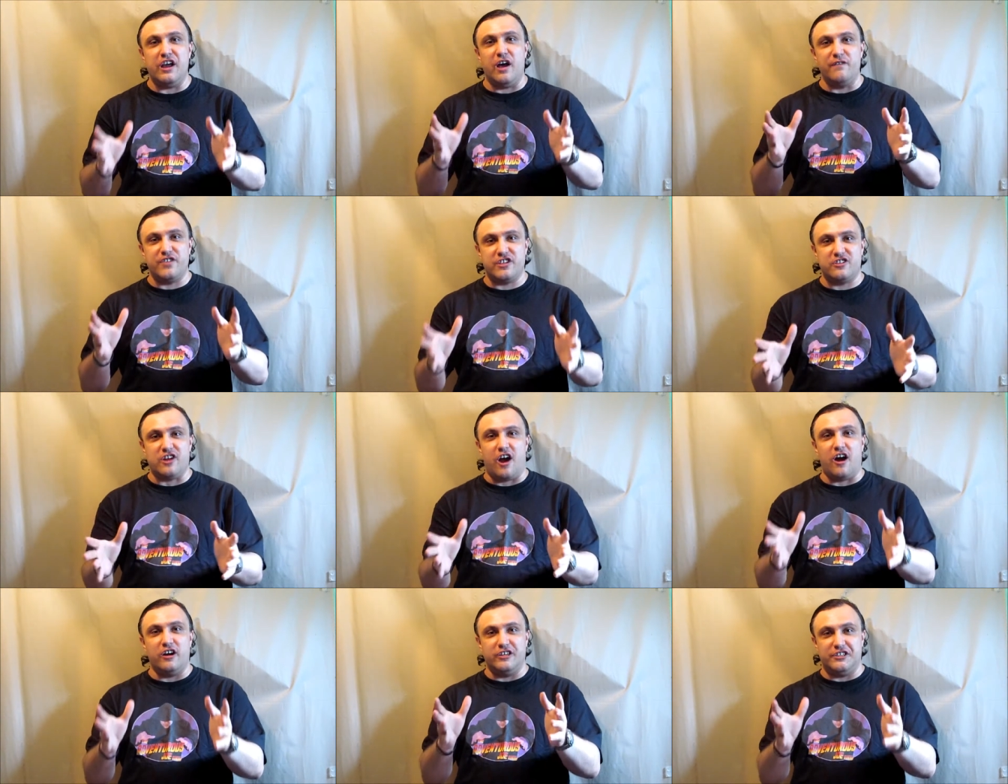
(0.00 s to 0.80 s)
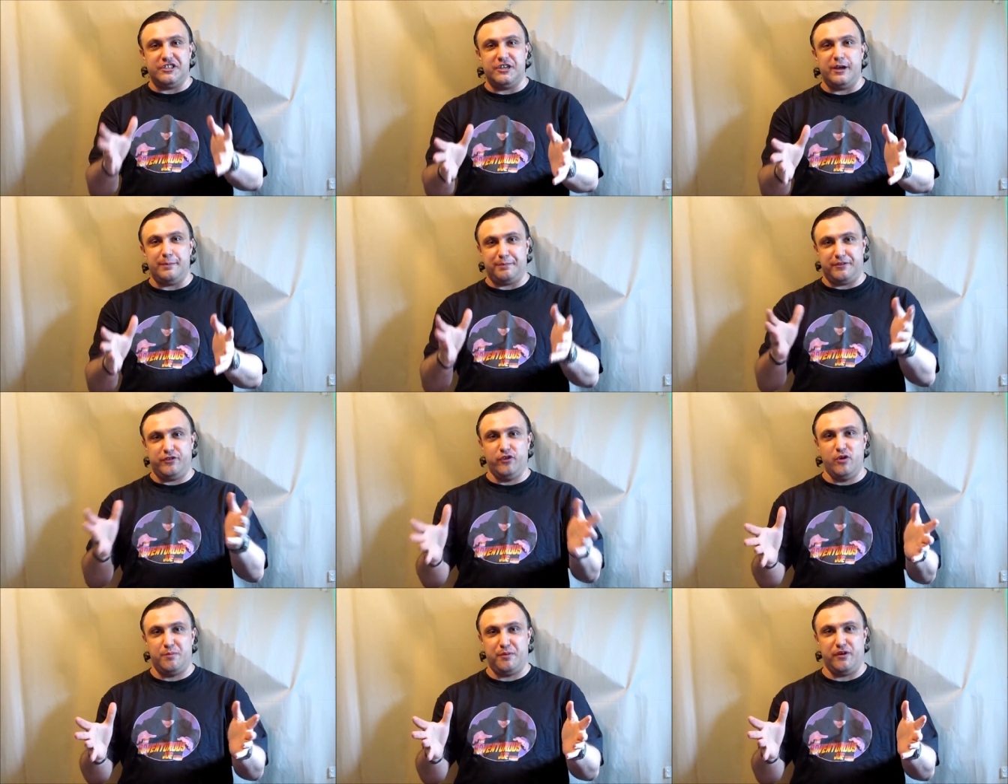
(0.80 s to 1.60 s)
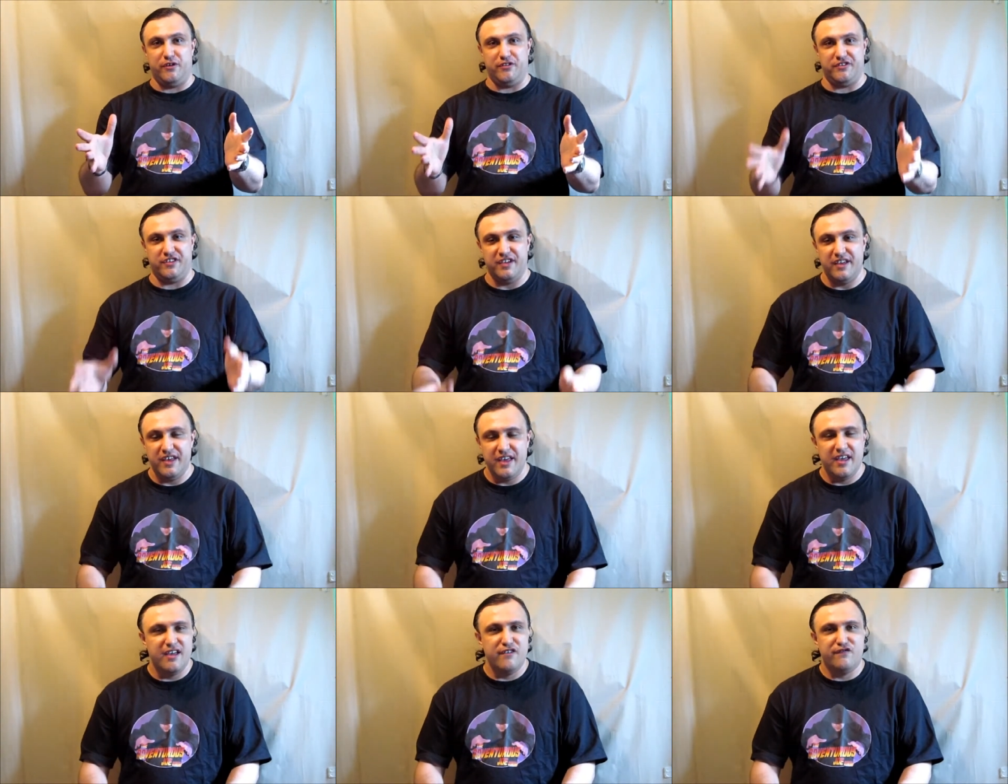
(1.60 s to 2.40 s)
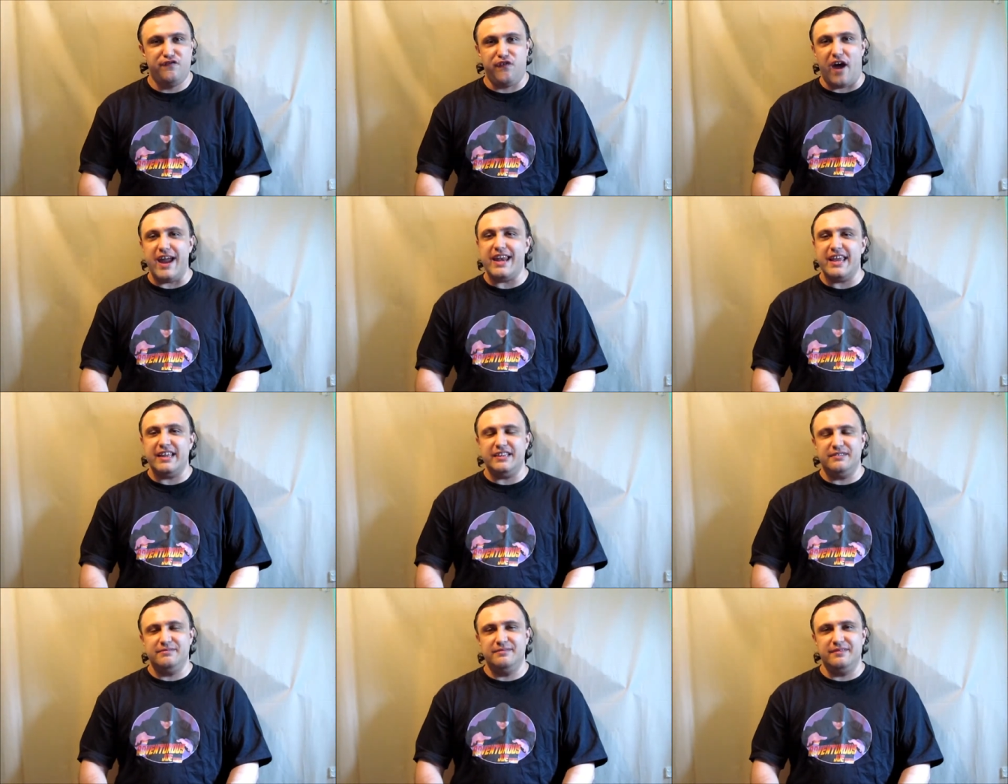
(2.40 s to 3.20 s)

of Starship Troopers. Fighting